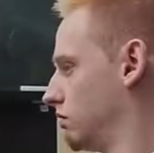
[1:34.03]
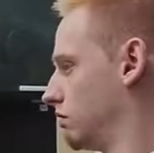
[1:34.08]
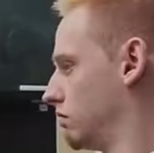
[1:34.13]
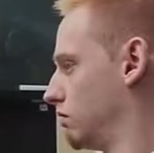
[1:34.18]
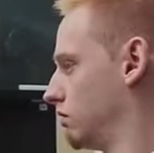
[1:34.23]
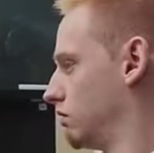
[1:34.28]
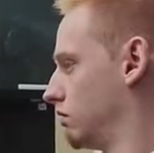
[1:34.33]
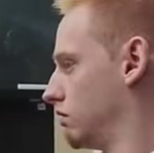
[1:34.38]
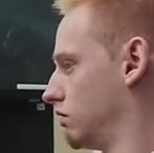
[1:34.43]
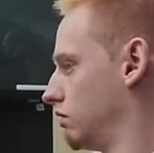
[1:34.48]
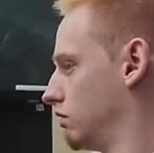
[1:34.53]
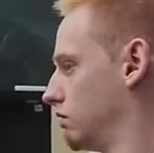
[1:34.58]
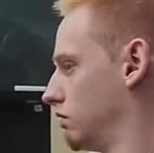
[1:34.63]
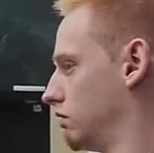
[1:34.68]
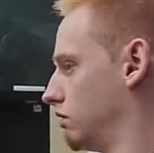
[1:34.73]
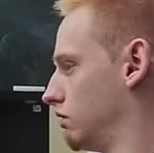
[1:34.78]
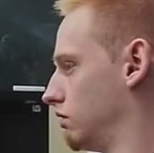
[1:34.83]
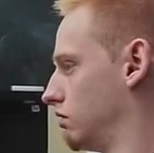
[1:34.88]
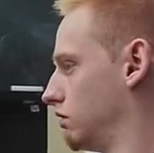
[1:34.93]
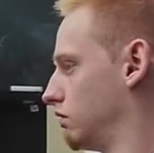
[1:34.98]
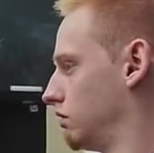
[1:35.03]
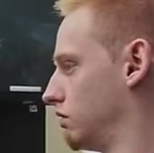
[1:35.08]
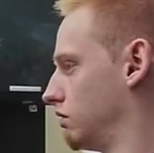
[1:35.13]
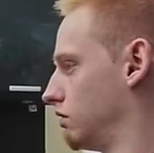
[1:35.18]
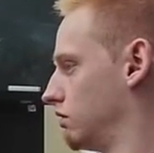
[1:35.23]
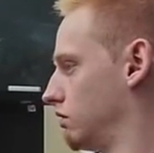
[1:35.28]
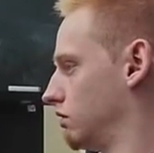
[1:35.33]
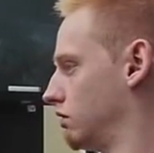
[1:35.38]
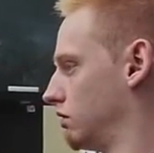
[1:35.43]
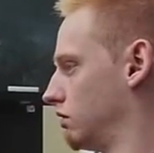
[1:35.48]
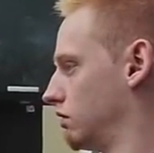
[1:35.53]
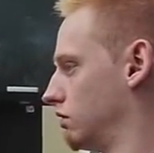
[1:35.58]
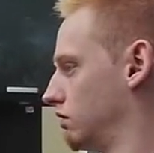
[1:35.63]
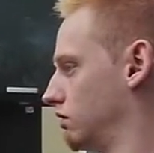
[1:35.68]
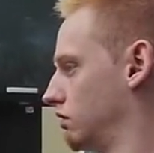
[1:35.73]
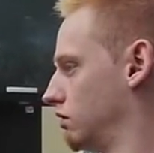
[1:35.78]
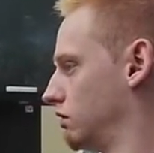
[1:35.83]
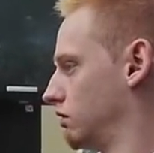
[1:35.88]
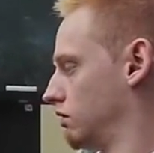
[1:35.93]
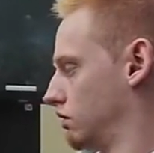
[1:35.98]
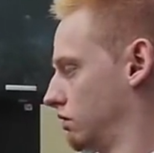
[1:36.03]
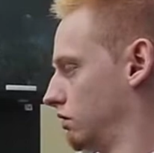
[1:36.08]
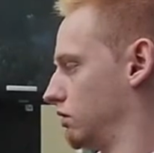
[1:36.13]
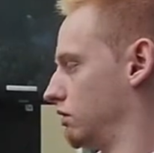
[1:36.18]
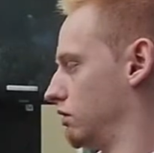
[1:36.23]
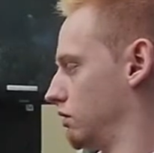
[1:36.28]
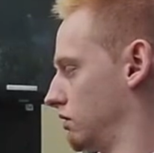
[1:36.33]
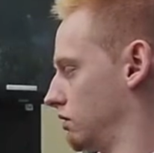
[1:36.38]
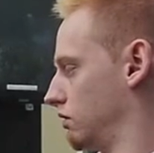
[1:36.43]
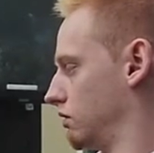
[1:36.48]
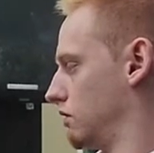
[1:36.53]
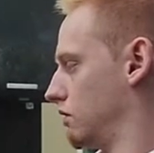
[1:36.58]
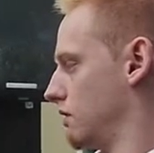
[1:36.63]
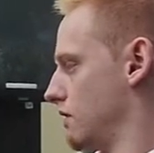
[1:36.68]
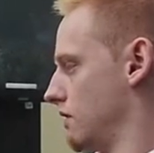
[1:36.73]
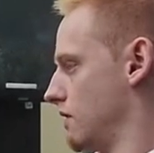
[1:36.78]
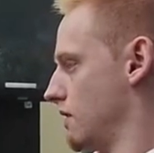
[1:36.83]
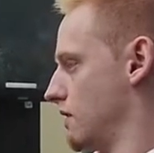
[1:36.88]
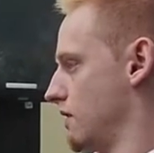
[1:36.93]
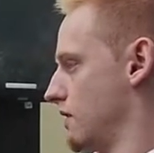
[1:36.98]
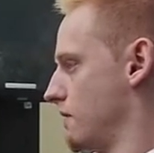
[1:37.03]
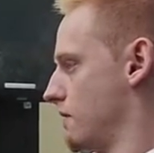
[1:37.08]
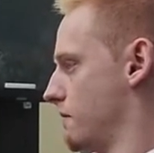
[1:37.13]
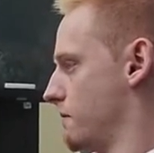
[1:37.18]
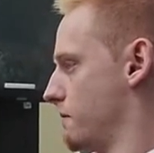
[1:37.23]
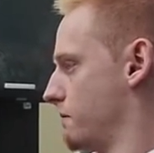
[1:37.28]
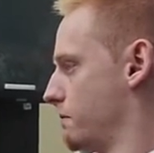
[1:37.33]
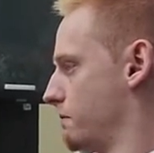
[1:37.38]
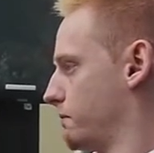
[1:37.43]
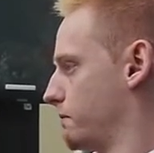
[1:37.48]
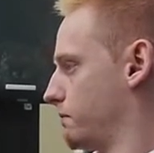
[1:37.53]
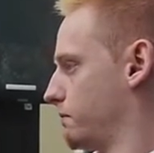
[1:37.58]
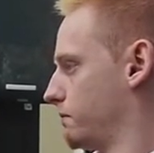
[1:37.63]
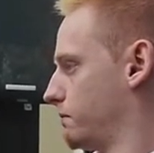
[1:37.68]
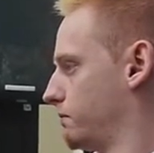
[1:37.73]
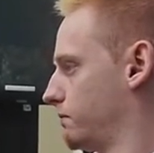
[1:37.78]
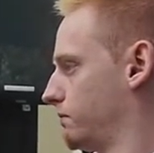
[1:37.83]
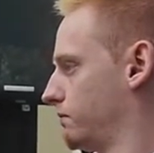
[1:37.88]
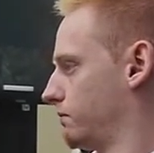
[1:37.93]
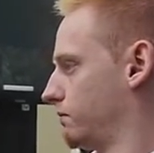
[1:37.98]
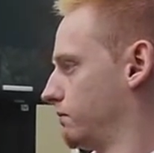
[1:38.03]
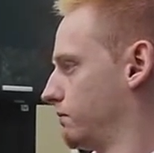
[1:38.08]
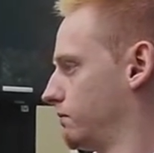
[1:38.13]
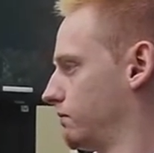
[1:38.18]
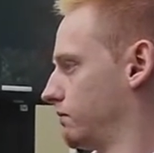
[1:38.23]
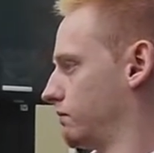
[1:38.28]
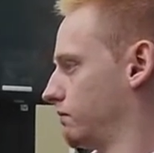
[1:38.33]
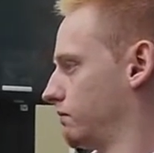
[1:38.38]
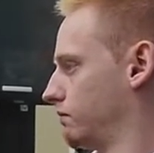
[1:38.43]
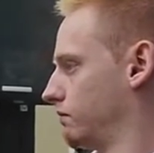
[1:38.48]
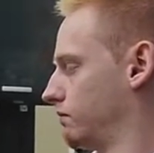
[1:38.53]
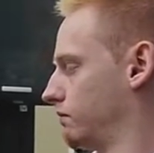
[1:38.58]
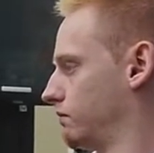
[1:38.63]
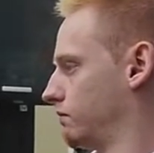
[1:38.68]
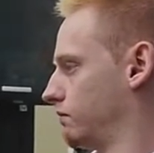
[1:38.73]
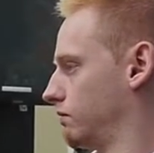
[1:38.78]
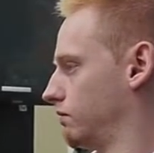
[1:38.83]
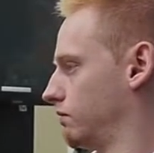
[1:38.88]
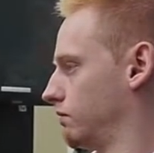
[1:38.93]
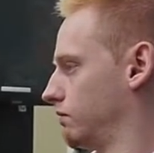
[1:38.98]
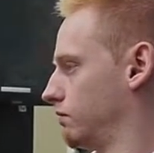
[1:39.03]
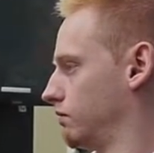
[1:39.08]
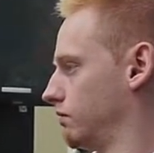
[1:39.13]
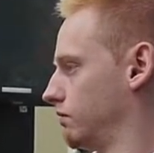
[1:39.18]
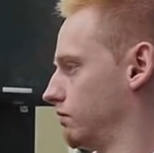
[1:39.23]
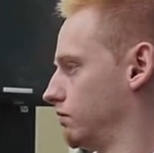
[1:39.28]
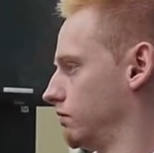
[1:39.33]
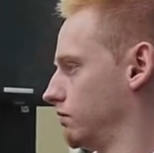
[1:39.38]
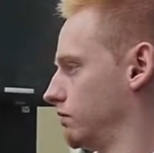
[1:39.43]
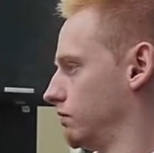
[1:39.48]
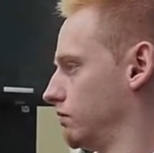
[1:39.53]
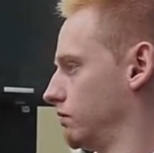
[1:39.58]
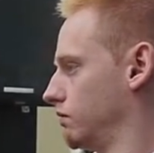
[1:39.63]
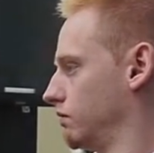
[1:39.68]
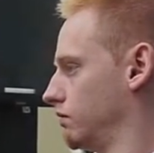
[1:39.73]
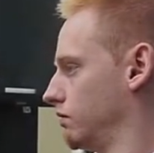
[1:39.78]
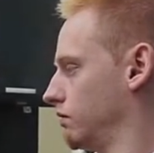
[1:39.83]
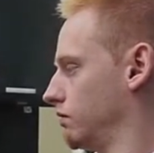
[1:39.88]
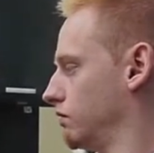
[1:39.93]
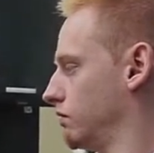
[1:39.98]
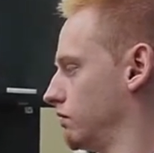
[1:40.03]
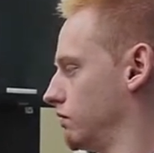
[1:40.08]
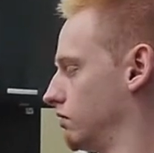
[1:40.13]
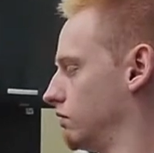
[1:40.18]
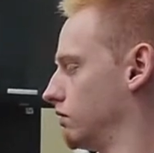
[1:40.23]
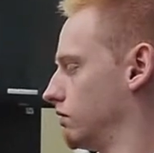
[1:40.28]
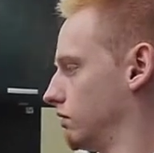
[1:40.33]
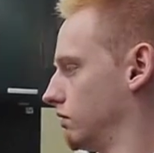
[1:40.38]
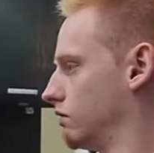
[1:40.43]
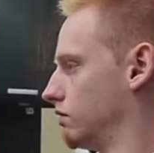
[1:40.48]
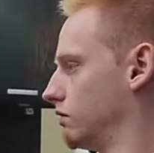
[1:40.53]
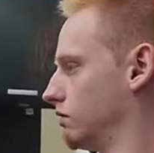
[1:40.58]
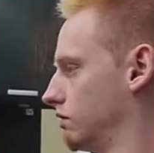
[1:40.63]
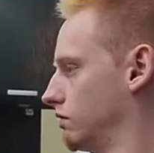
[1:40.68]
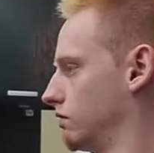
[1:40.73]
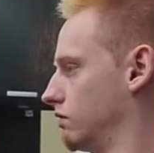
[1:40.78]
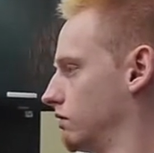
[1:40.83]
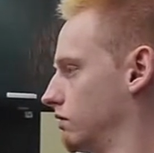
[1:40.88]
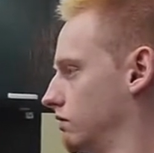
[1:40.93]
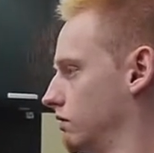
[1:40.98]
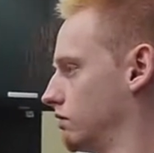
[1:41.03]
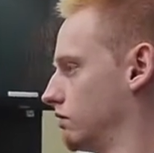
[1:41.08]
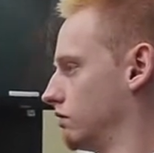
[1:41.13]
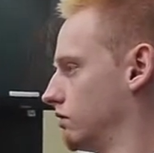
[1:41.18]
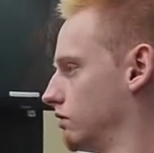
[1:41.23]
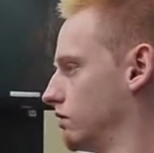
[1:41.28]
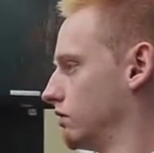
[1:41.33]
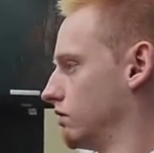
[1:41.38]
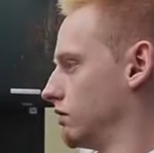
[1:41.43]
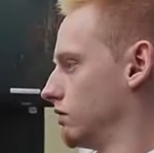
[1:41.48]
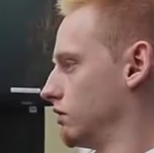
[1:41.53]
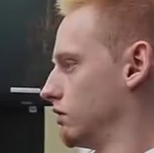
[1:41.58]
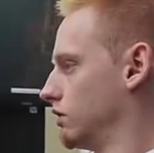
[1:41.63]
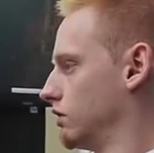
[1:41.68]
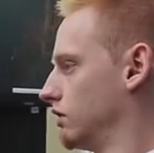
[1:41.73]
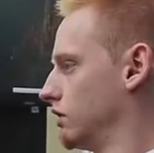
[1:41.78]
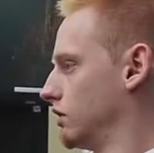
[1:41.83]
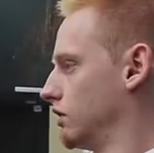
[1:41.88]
(not speaking)